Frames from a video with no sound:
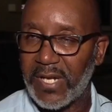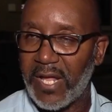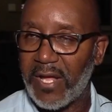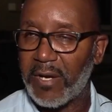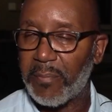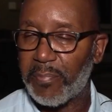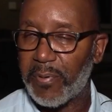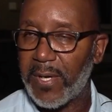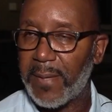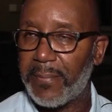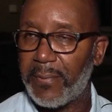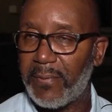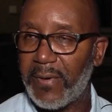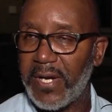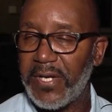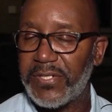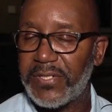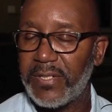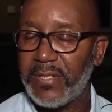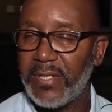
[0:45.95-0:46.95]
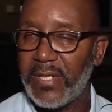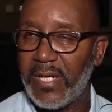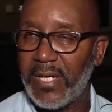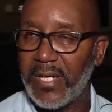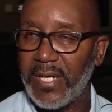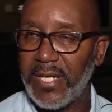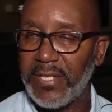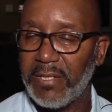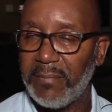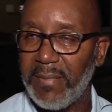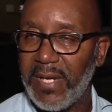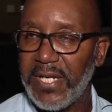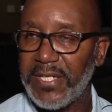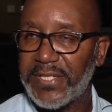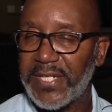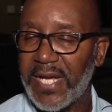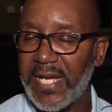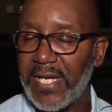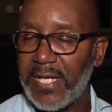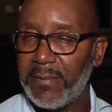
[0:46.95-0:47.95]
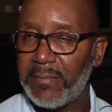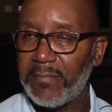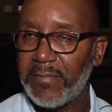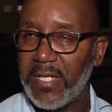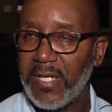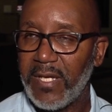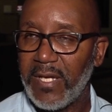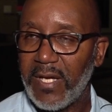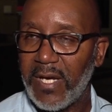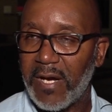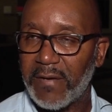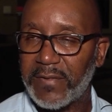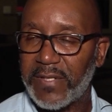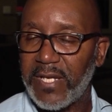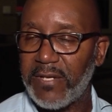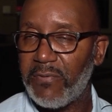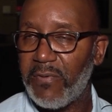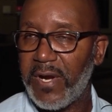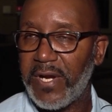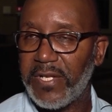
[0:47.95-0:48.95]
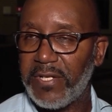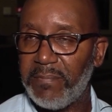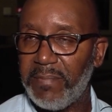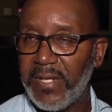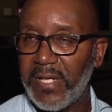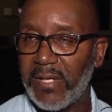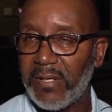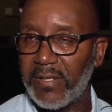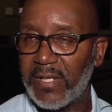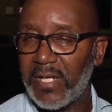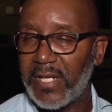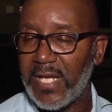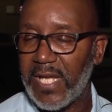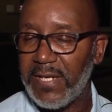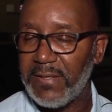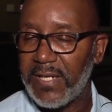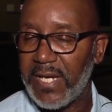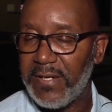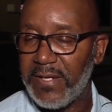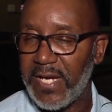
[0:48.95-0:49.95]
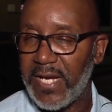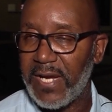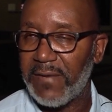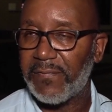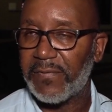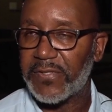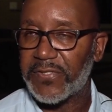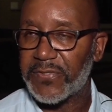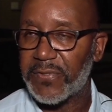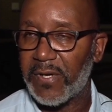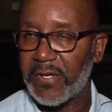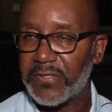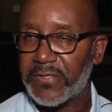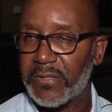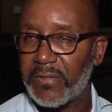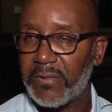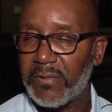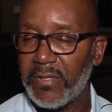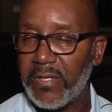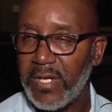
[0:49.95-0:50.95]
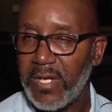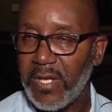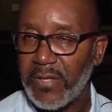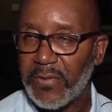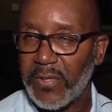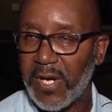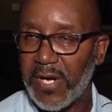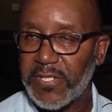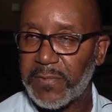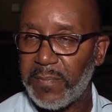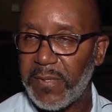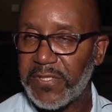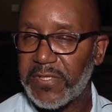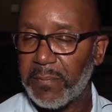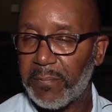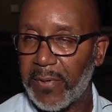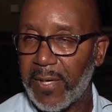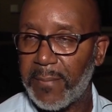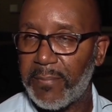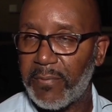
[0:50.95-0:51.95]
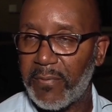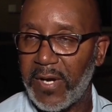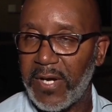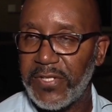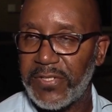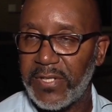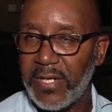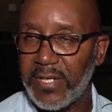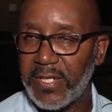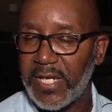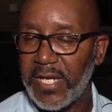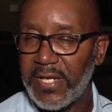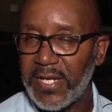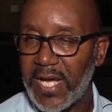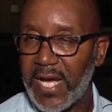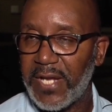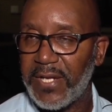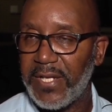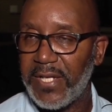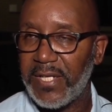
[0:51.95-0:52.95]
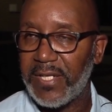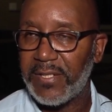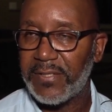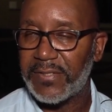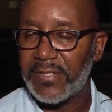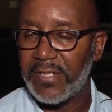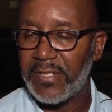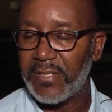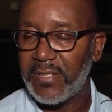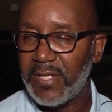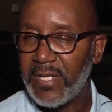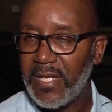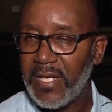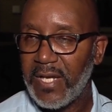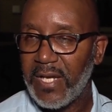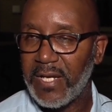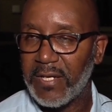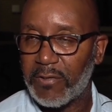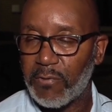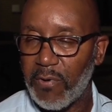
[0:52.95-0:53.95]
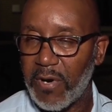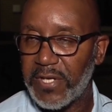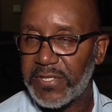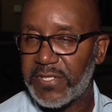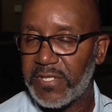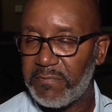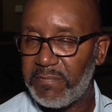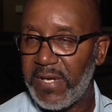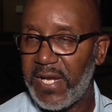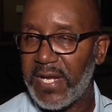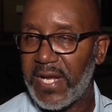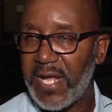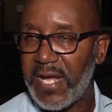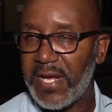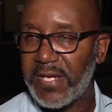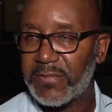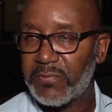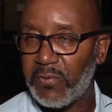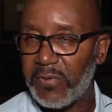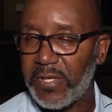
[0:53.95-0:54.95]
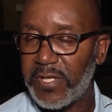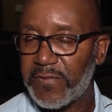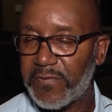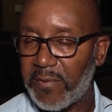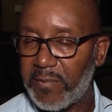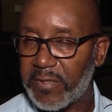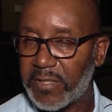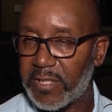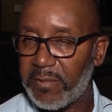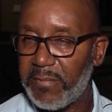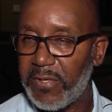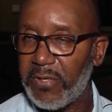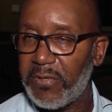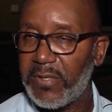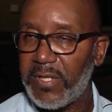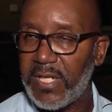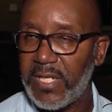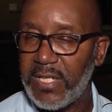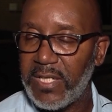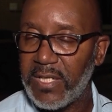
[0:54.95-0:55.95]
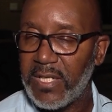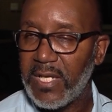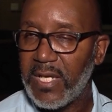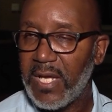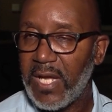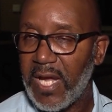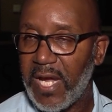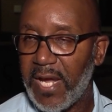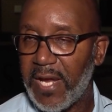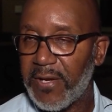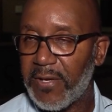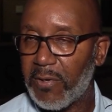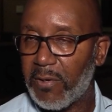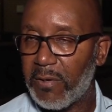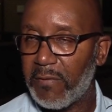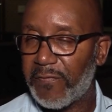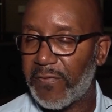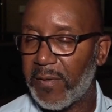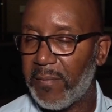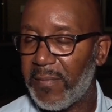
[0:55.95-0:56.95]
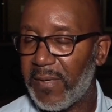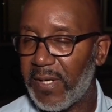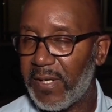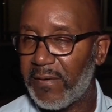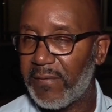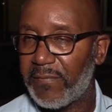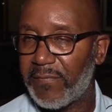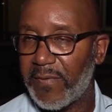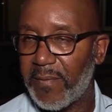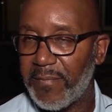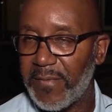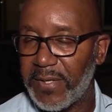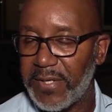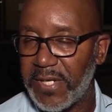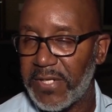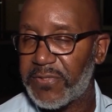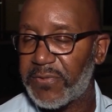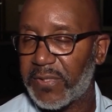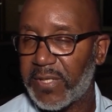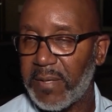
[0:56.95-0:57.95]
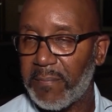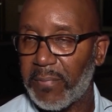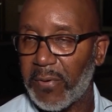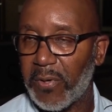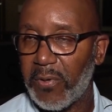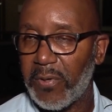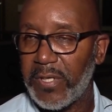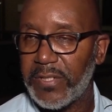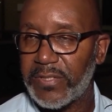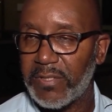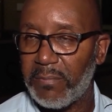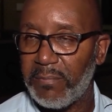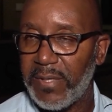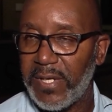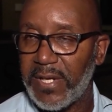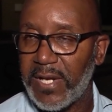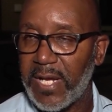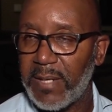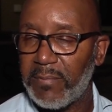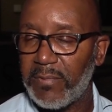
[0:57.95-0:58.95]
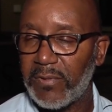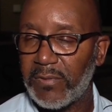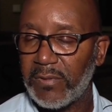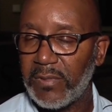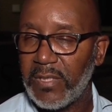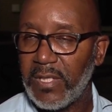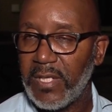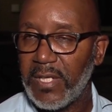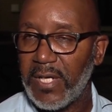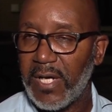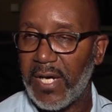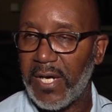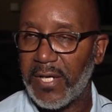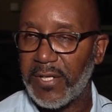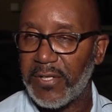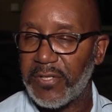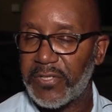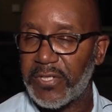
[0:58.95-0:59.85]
a lot of preparation uh, in the meantime of getting ready to build uh, any infrastructure. There has to be some preparation and getting ideas and, and questions being asked, whether it's from the community and or from uh, from the district employees on being able uh, to